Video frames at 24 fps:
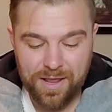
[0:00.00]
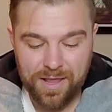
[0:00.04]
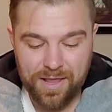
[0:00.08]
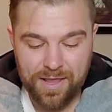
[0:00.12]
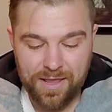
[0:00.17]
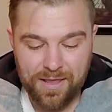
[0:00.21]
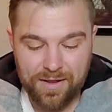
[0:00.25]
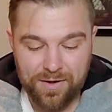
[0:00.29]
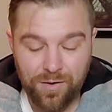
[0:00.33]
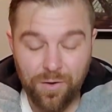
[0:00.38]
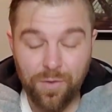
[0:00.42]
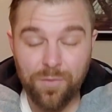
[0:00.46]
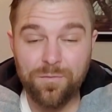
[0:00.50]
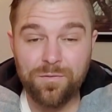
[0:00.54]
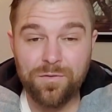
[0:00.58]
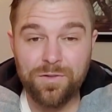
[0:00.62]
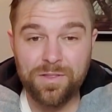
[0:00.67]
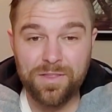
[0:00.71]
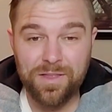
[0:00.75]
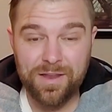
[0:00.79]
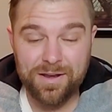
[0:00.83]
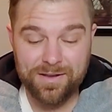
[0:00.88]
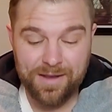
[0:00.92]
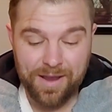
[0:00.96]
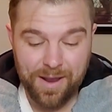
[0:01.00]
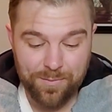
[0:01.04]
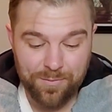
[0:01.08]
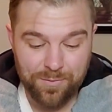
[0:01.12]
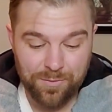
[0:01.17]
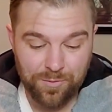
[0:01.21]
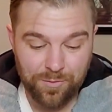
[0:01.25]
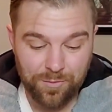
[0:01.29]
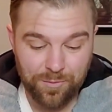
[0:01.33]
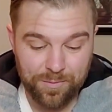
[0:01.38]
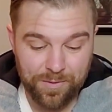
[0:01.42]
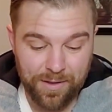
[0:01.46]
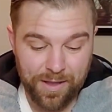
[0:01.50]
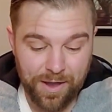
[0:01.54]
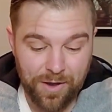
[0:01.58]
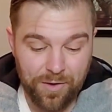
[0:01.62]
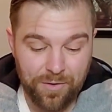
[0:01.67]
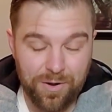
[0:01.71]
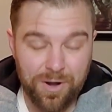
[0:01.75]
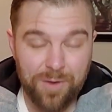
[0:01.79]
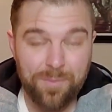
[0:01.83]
and hopefully that adapter will be out.